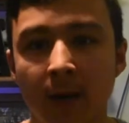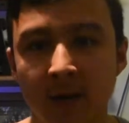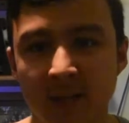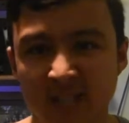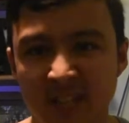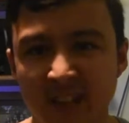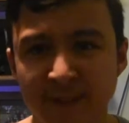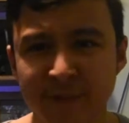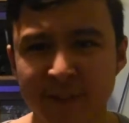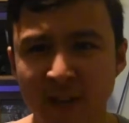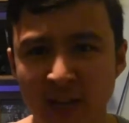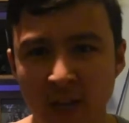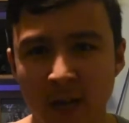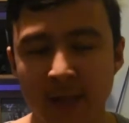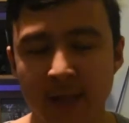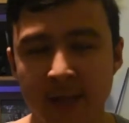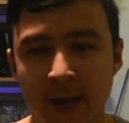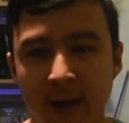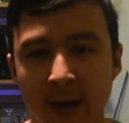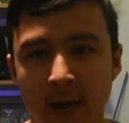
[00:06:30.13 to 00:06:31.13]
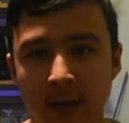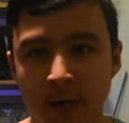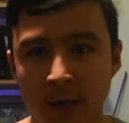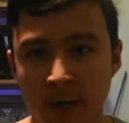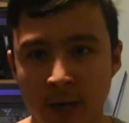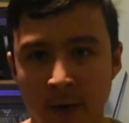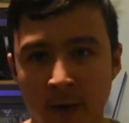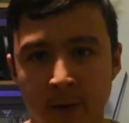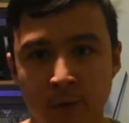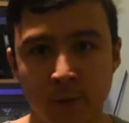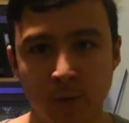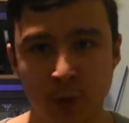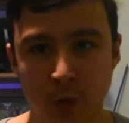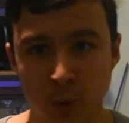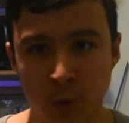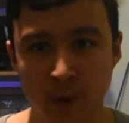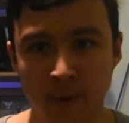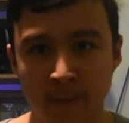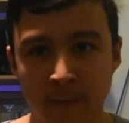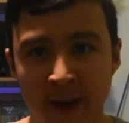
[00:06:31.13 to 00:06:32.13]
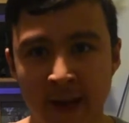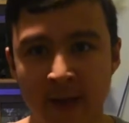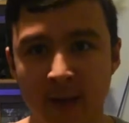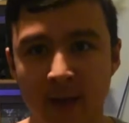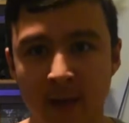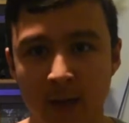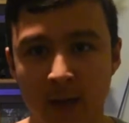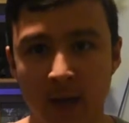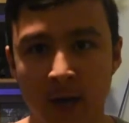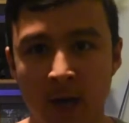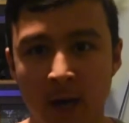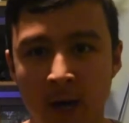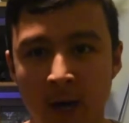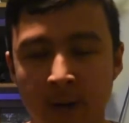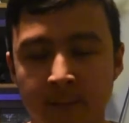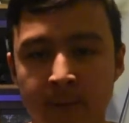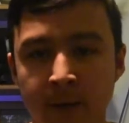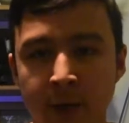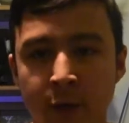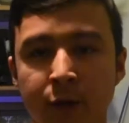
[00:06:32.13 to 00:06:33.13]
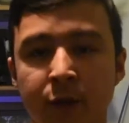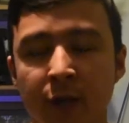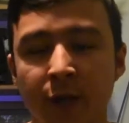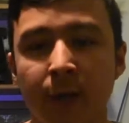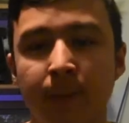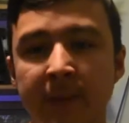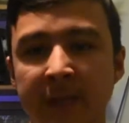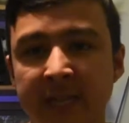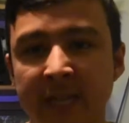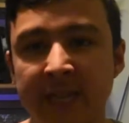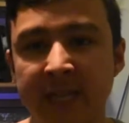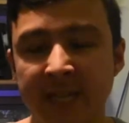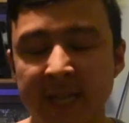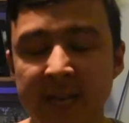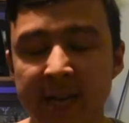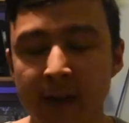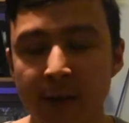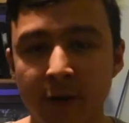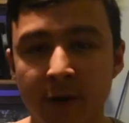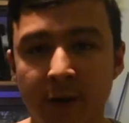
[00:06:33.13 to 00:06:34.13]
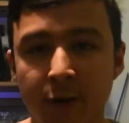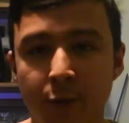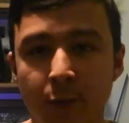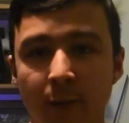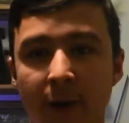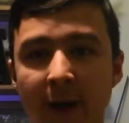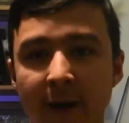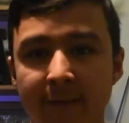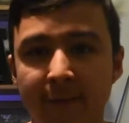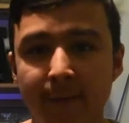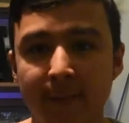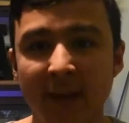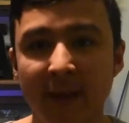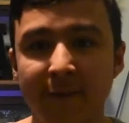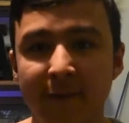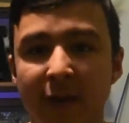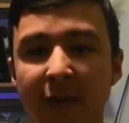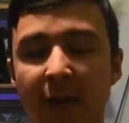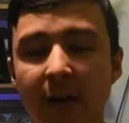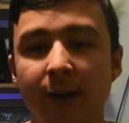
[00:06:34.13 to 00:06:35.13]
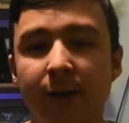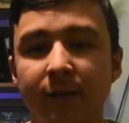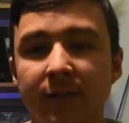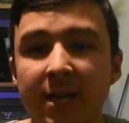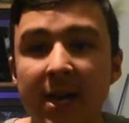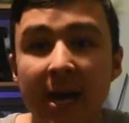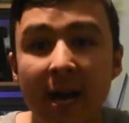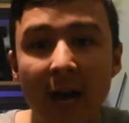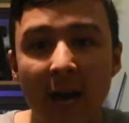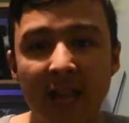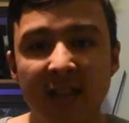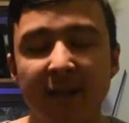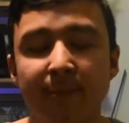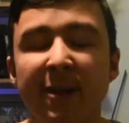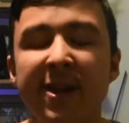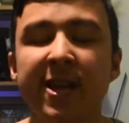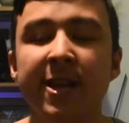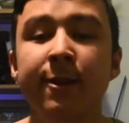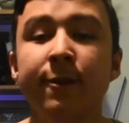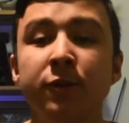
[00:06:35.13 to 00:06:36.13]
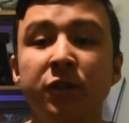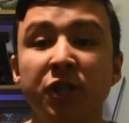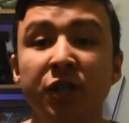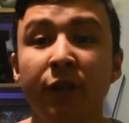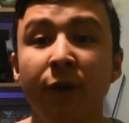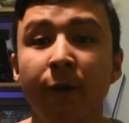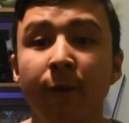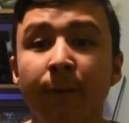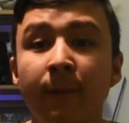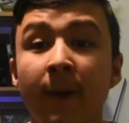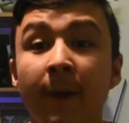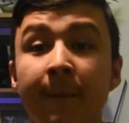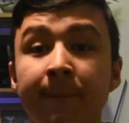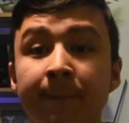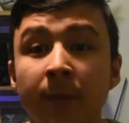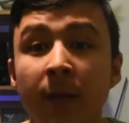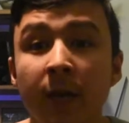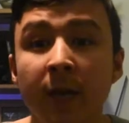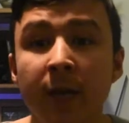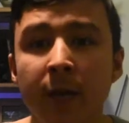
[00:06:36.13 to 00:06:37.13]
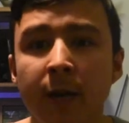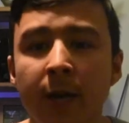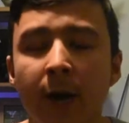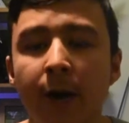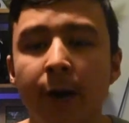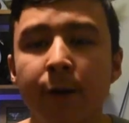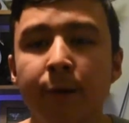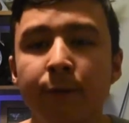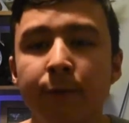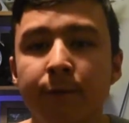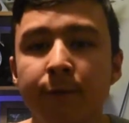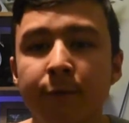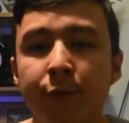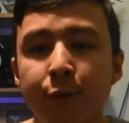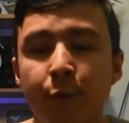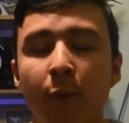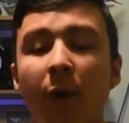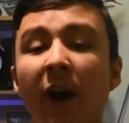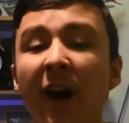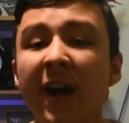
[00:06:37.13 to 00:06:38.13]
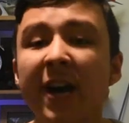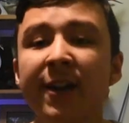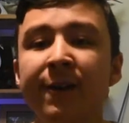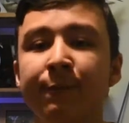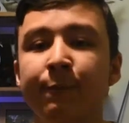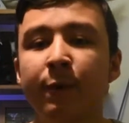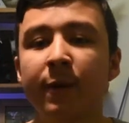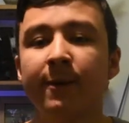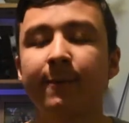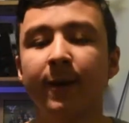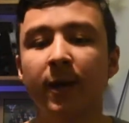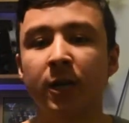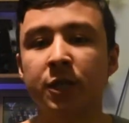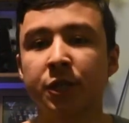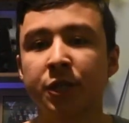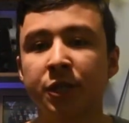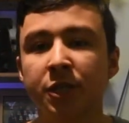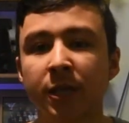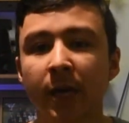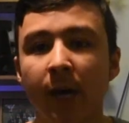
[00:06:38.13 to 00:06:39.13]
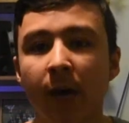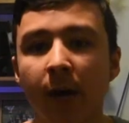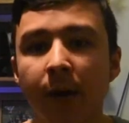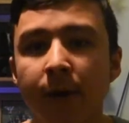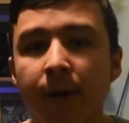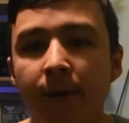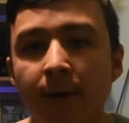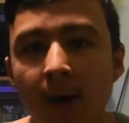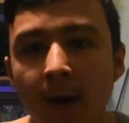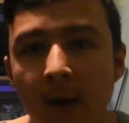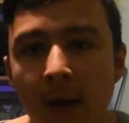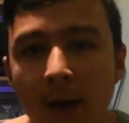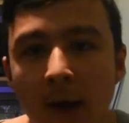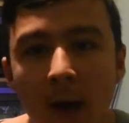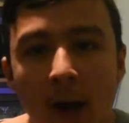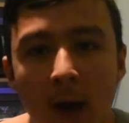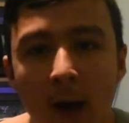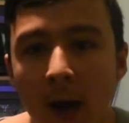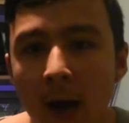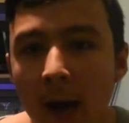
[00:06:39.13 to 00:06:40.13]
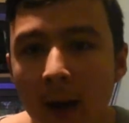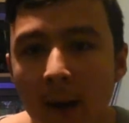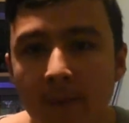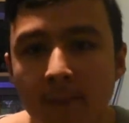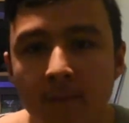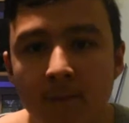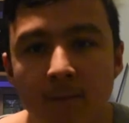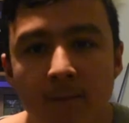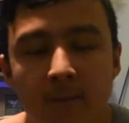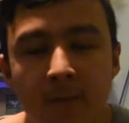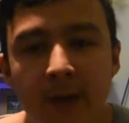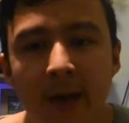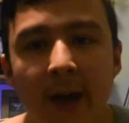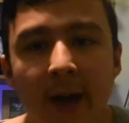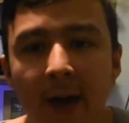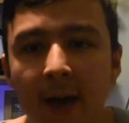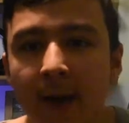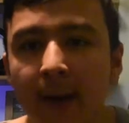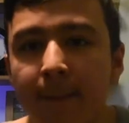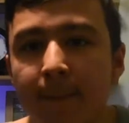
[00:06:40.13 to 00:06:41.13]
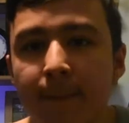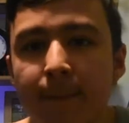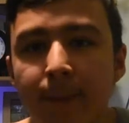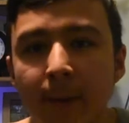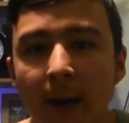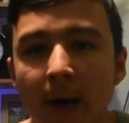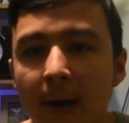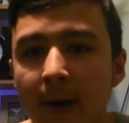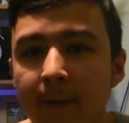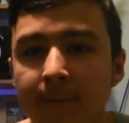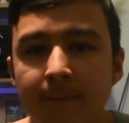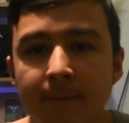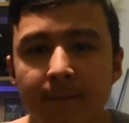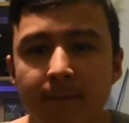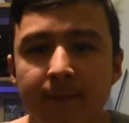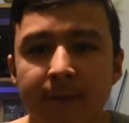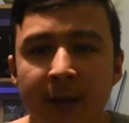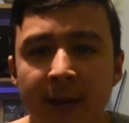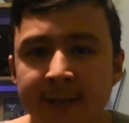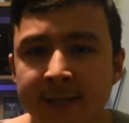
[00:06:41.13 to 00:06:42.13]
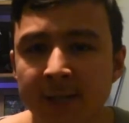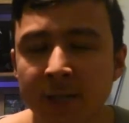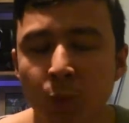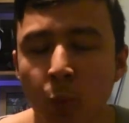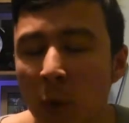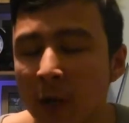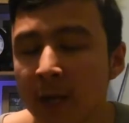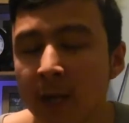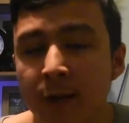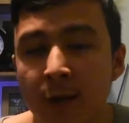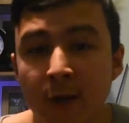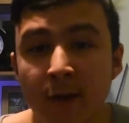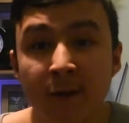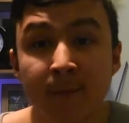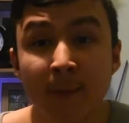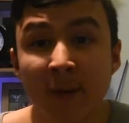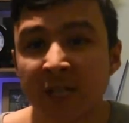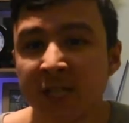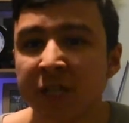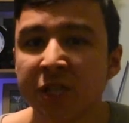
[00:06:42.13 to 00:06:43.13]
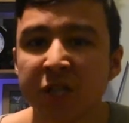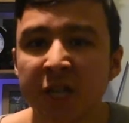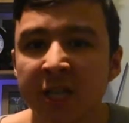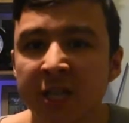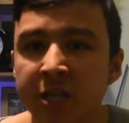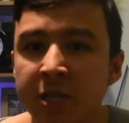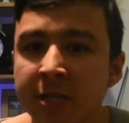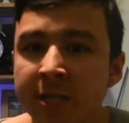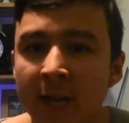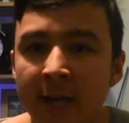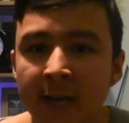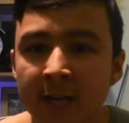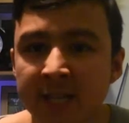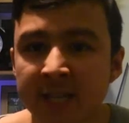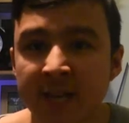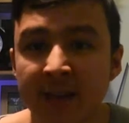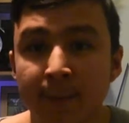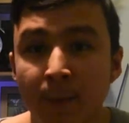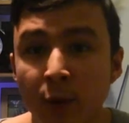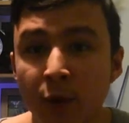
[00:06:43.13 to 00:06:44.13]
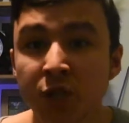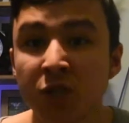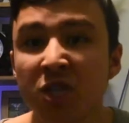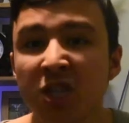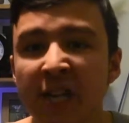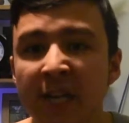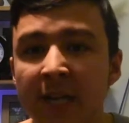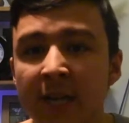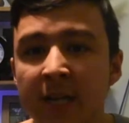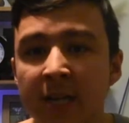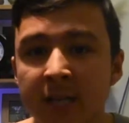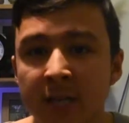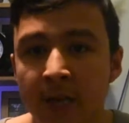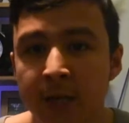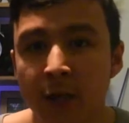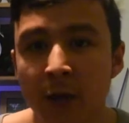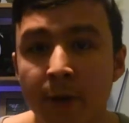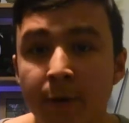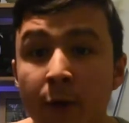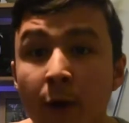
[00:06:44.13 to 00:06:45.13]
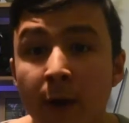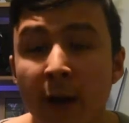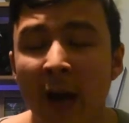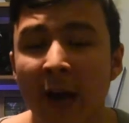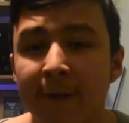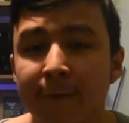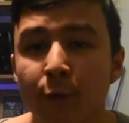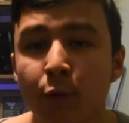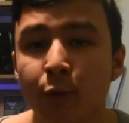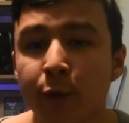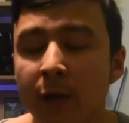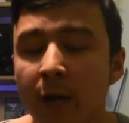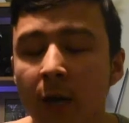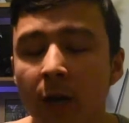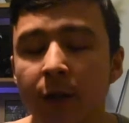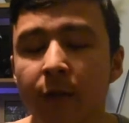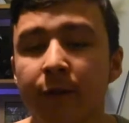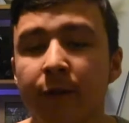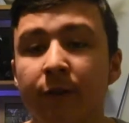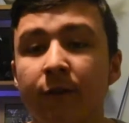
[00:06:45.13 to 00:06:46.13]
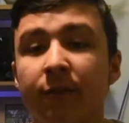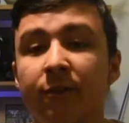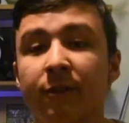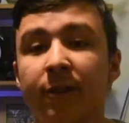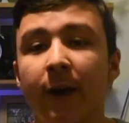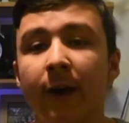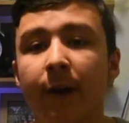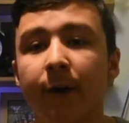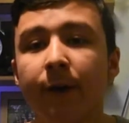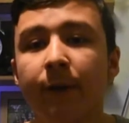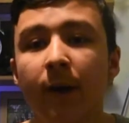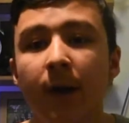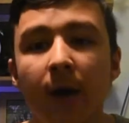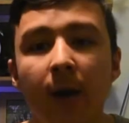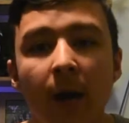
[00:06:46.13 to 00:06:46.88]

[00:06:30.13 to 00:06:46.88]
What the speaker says: Something like that, you know, which would make YouTubers continue to thrive and make videos, and to make YouTube, you know, thrive pretty much. So, yeah, but that's one or two of my suggestions. Like I said, I'm not a genius. I don't know, have all the answers. So